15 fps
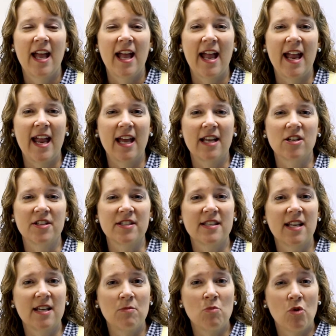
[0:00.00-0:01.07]
And on
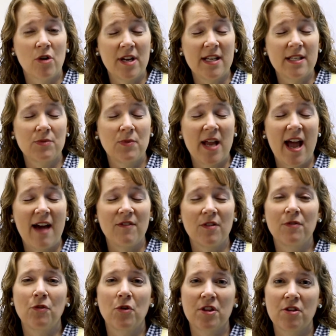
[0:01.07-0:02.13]
Sunday mornings, we have
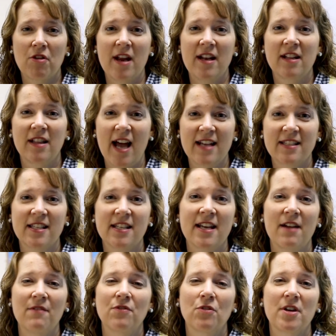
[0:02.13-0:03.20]
a fourth grade class at
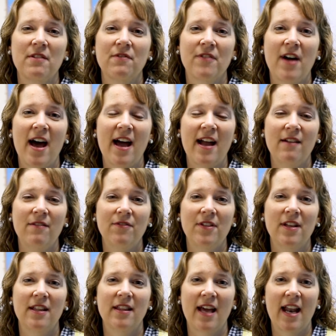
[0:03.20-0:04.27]
9:45
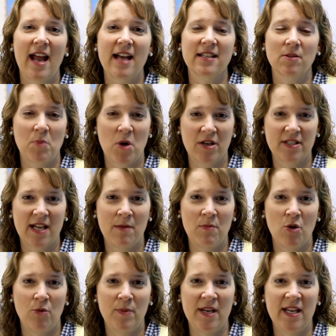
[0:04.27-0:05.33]
that has a
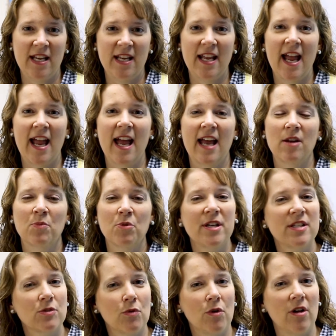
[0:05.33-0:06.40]
part-time opening, and a
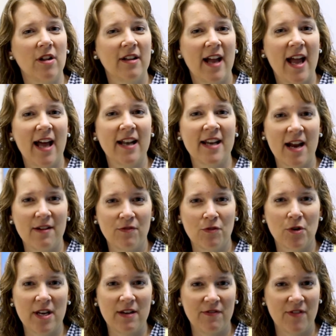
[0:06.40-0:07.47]
preschool at
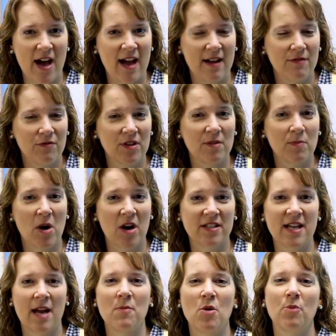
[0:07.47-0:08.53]
9:45 with a
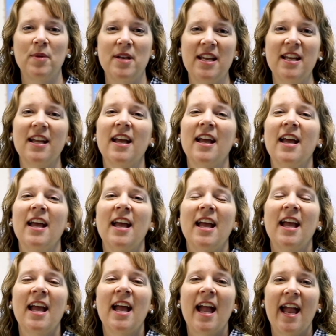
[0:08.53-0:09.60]
part-time opening.
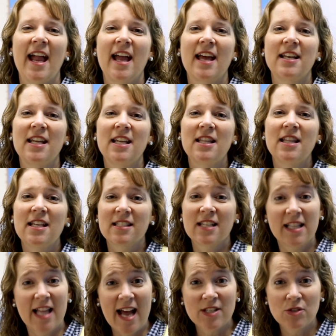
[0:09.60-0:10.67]
And in these
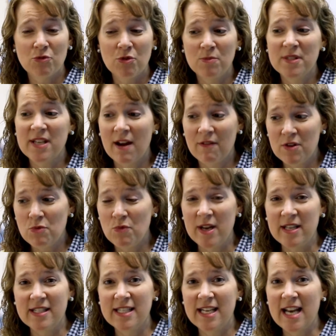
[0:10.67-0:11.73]
classrooms every
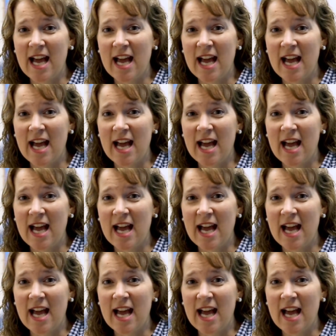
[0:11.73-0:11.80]
Wednesday